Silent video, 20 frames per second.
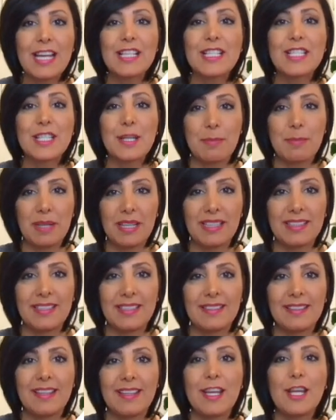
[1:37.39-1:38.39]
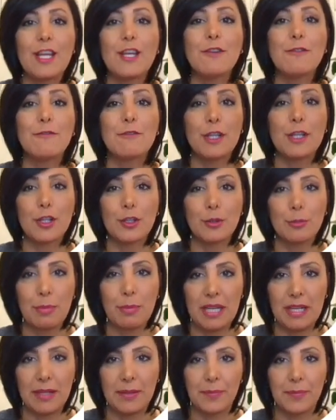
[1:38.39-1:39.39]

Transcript: depicted in figure B.